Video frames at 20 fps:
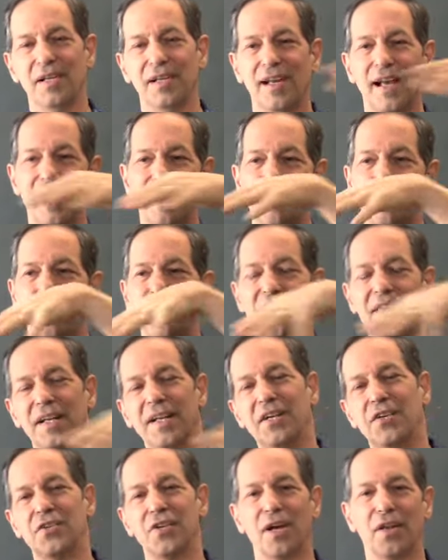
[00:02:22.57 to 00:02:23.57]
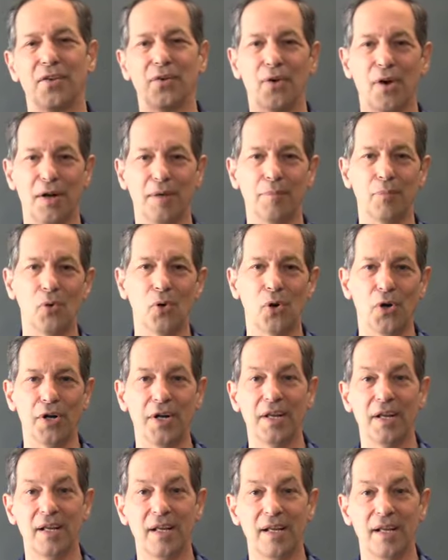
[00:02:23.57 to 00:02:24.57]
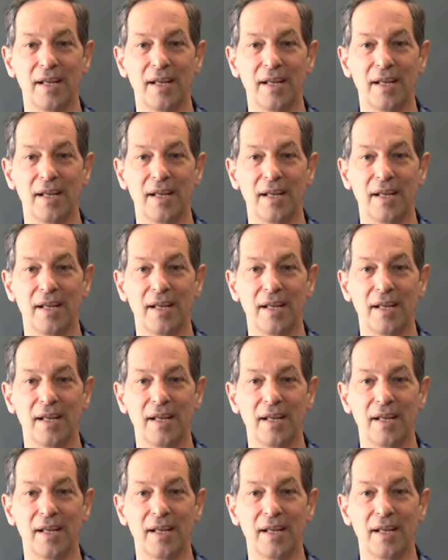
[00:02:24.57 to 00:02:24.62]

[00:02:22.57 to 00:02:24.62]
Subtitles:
kind of within each other on a board,